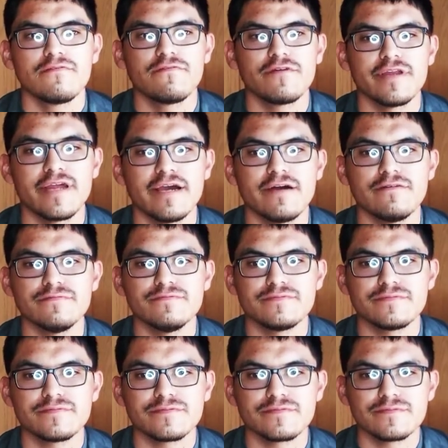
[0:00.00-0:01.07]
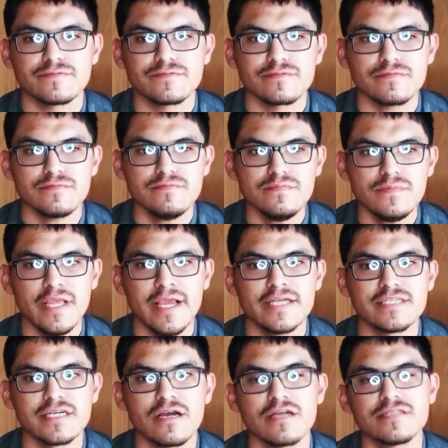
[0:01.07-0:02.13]
for now
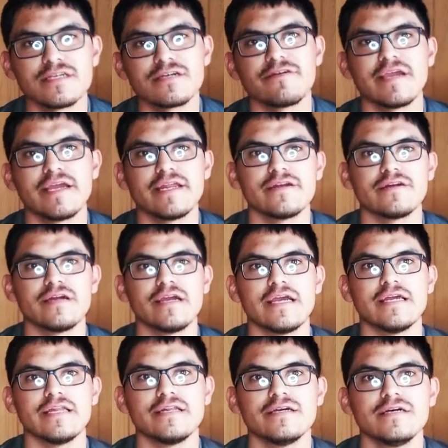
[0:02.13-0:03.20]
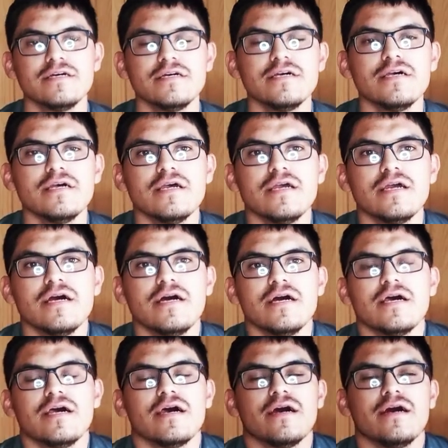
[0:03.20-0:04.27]
as a content creator and
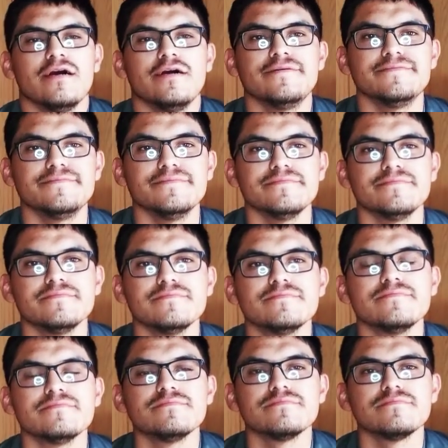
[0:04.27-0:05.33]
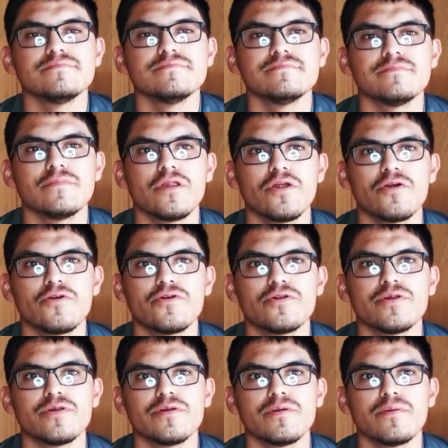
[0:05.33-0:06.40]
um,
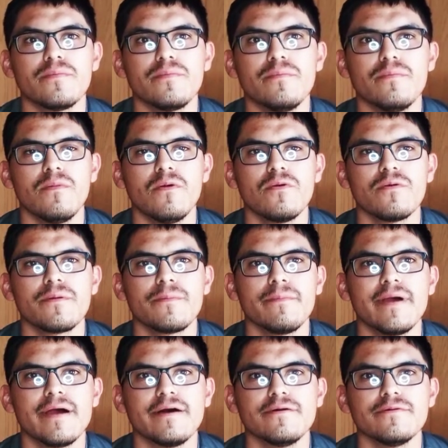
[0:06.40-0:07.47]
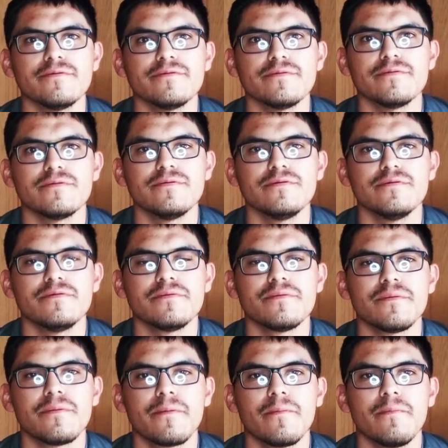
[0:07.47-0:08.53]
learn more about
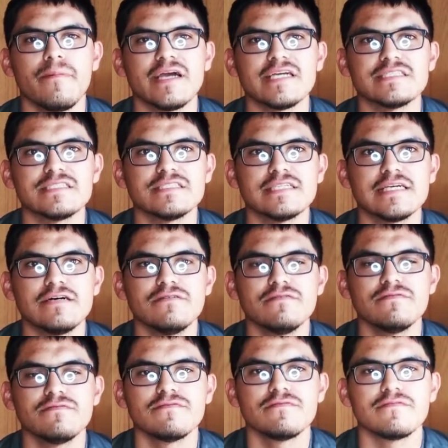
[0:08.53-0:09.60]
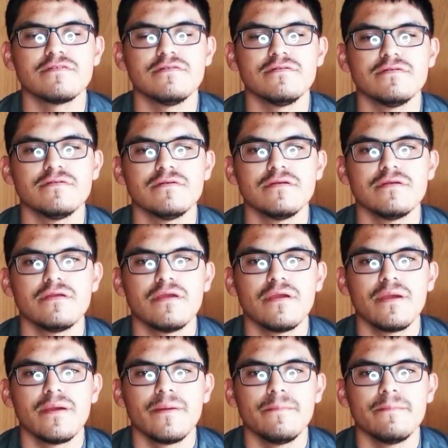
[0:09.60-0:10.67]
myself
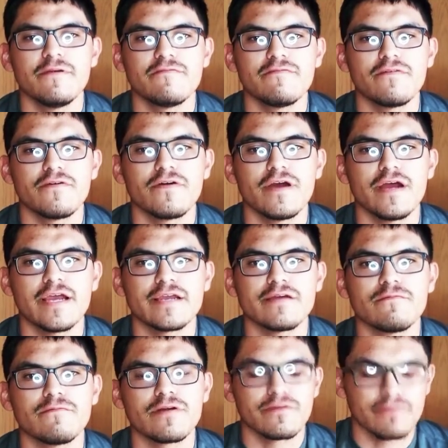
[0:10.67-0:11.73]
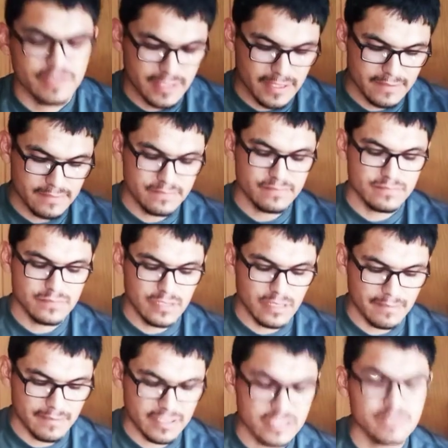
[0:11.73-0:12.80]
before I can work with them.
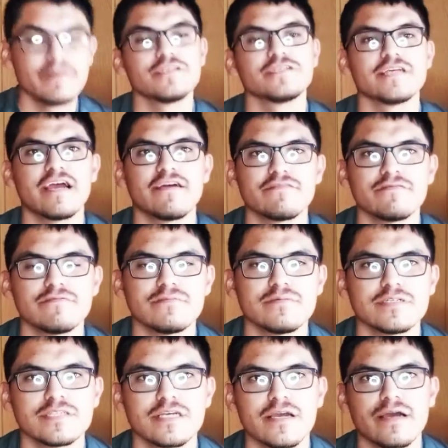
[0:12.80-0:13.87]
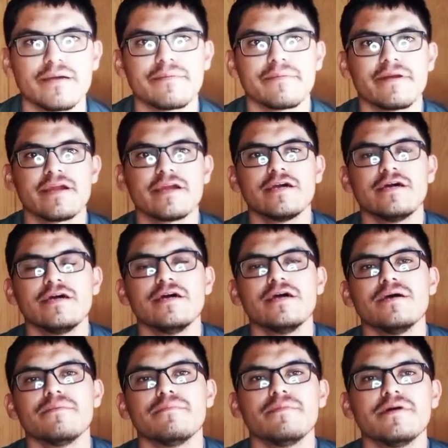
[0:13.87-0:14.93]
I mean, especially as I said, I have break,
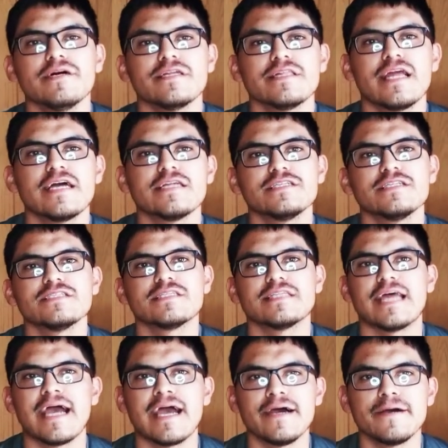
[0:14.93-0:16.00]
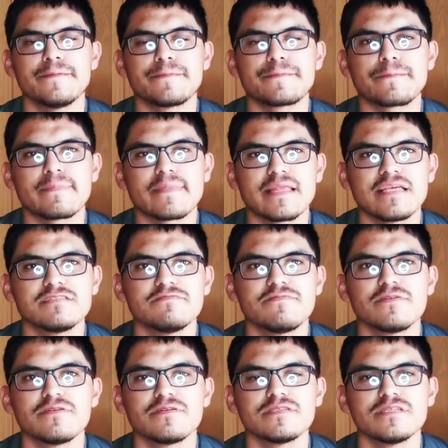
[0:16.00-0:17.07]
but not just that. It's
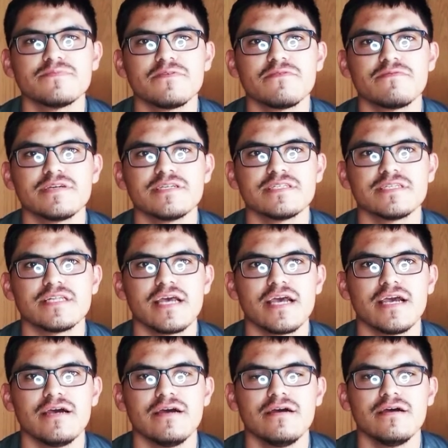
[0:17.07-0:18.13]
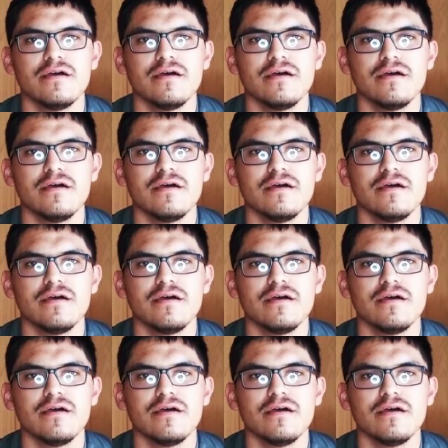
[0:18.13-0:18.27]
for the simple reason that